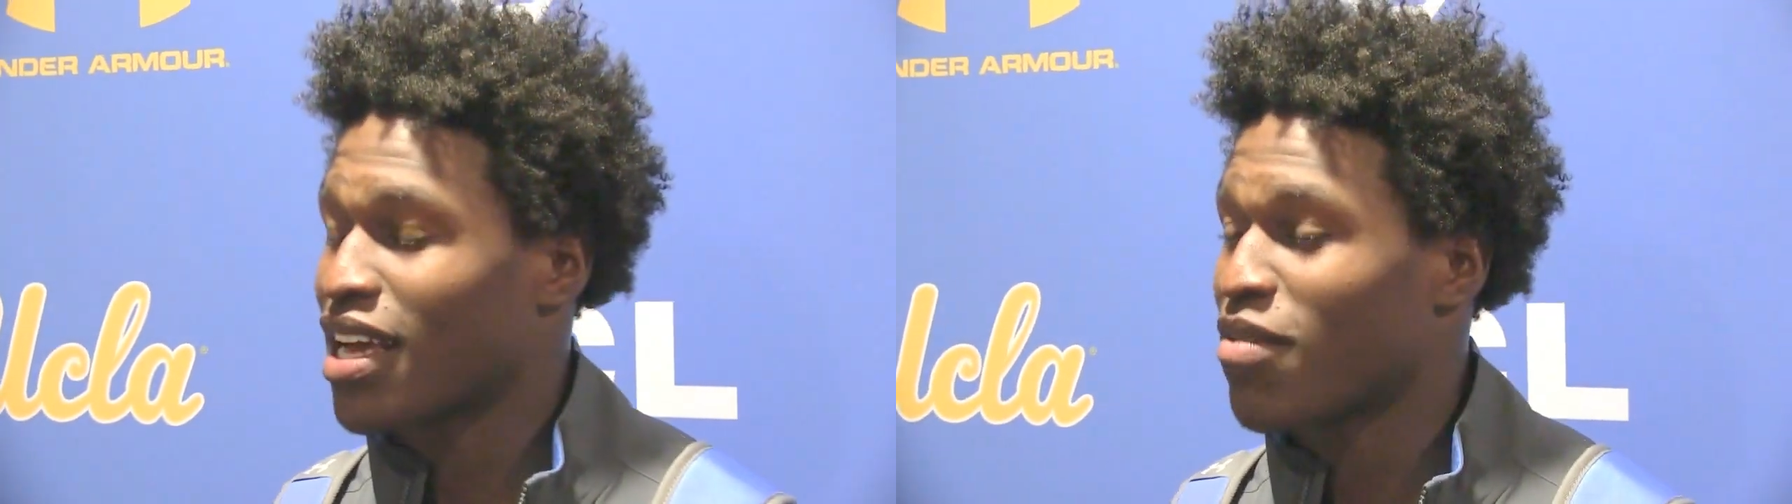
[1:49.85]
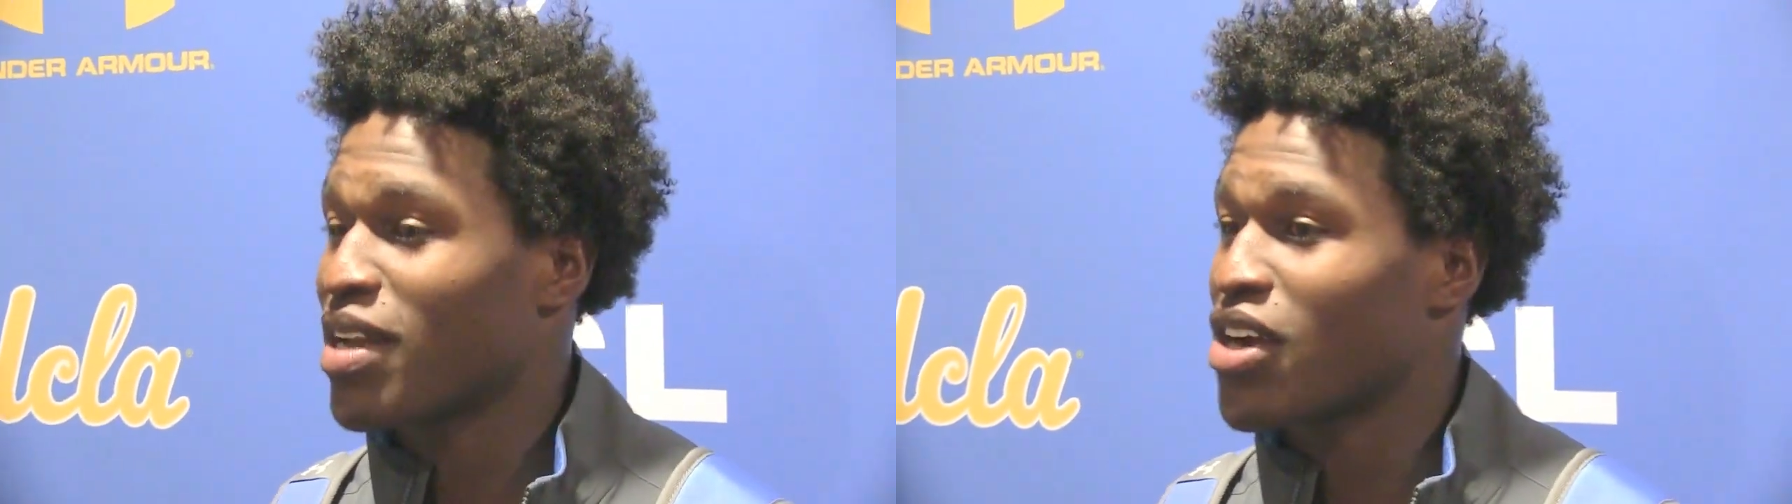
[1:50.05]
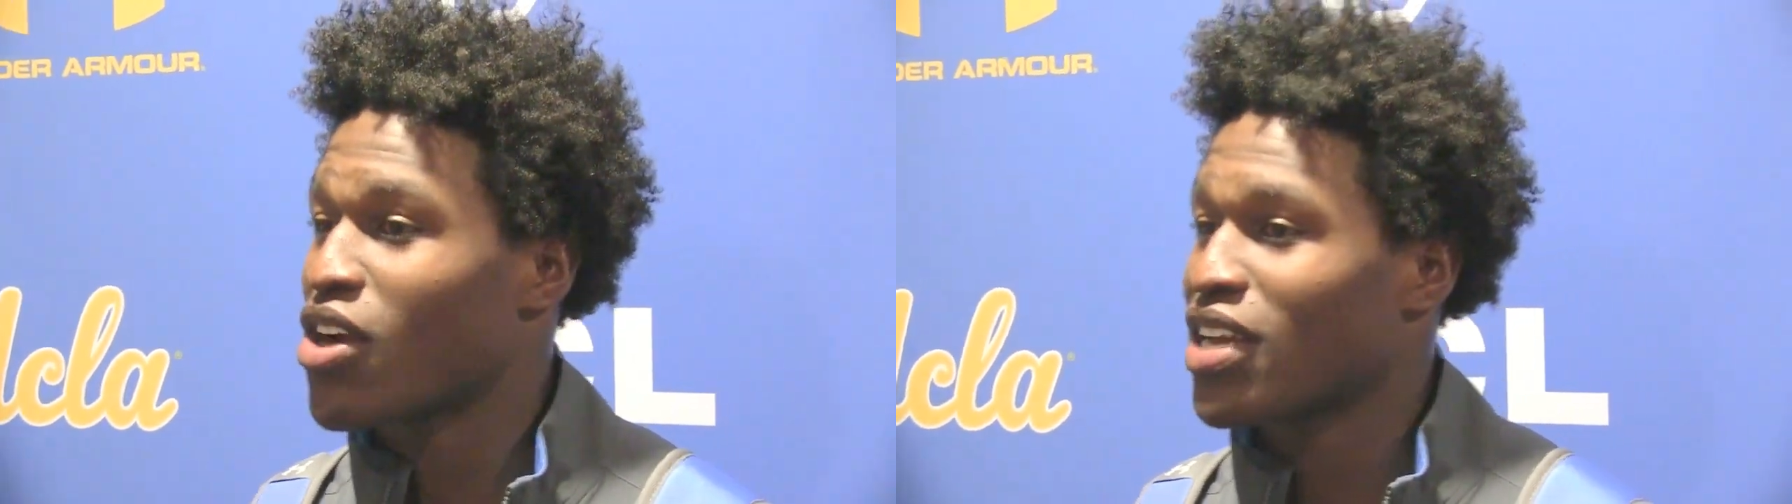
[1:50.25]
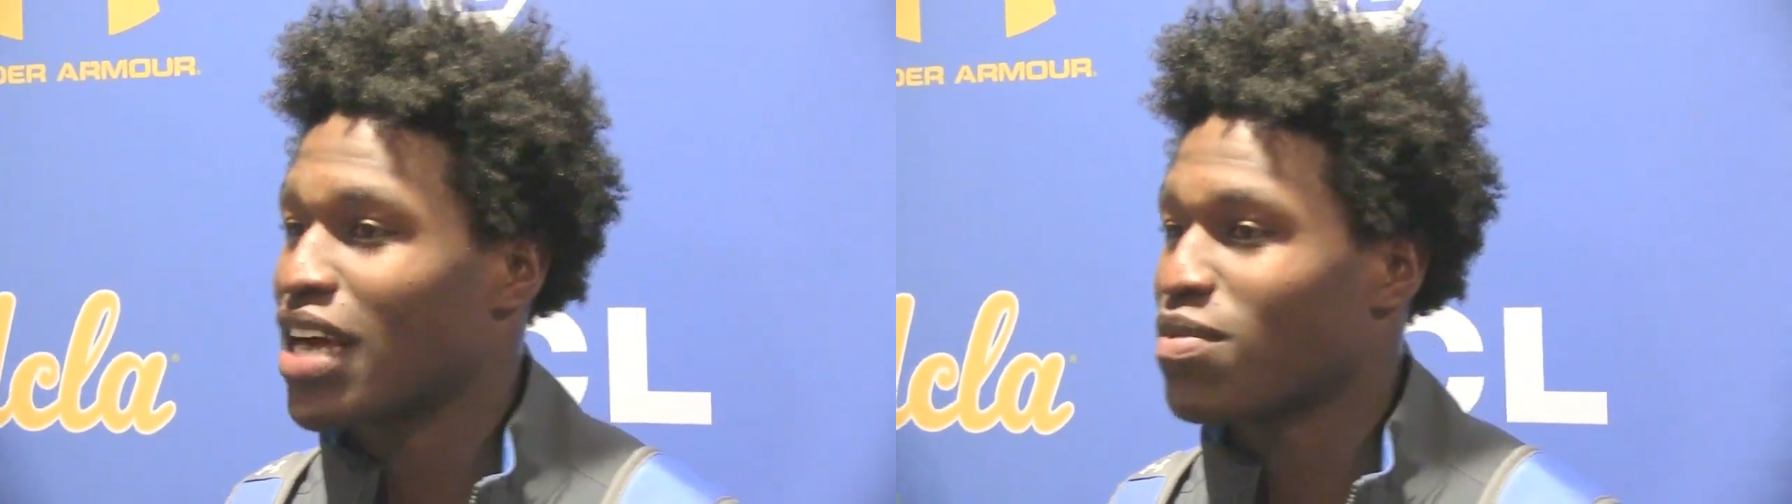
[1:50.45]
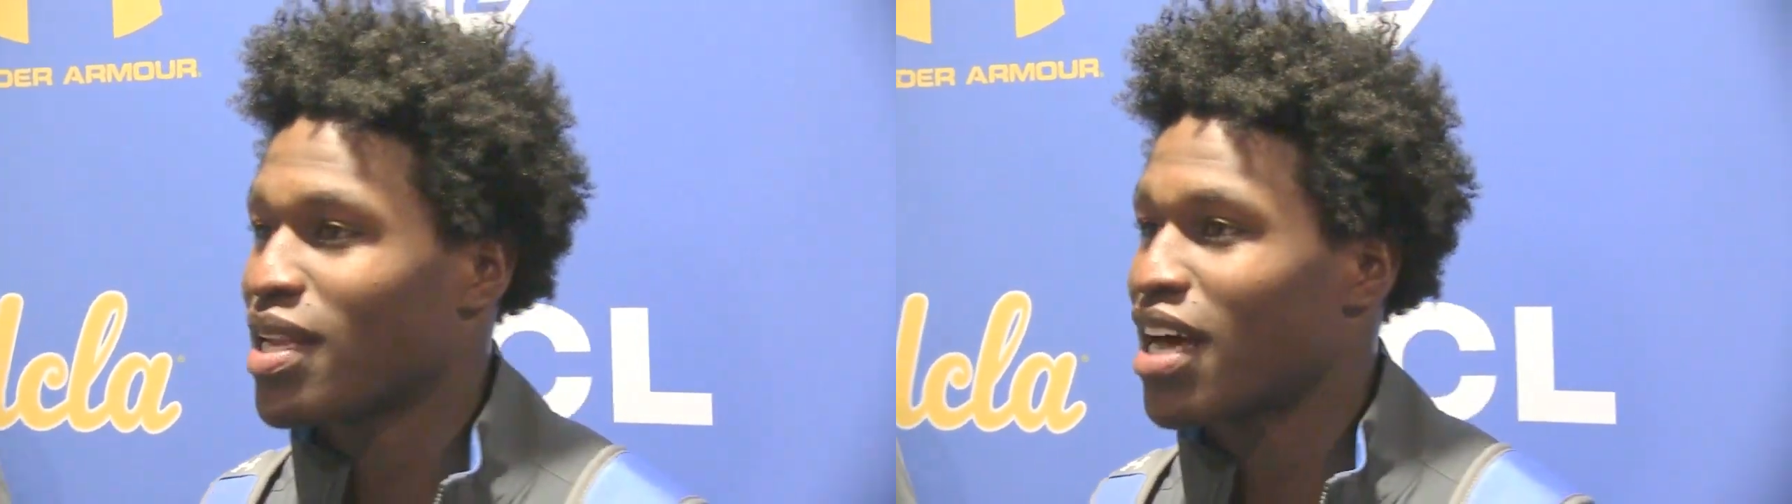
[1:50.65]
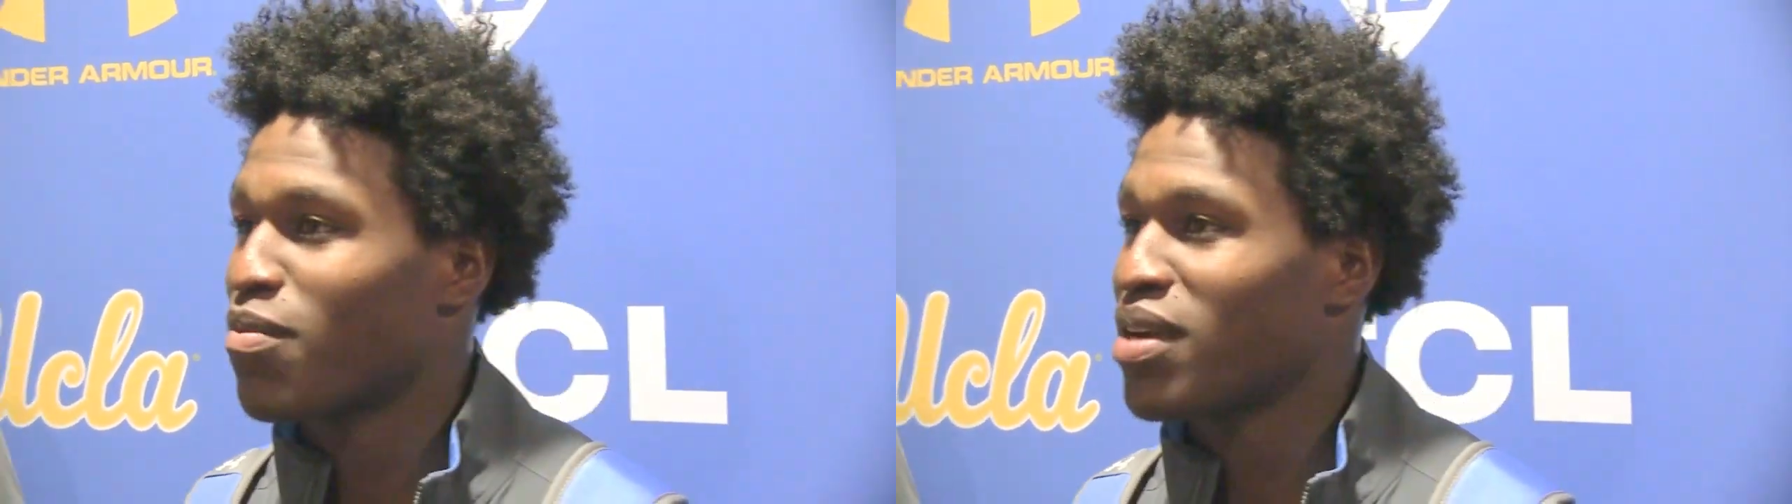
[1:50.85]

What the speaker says: Coming in early helped a lot.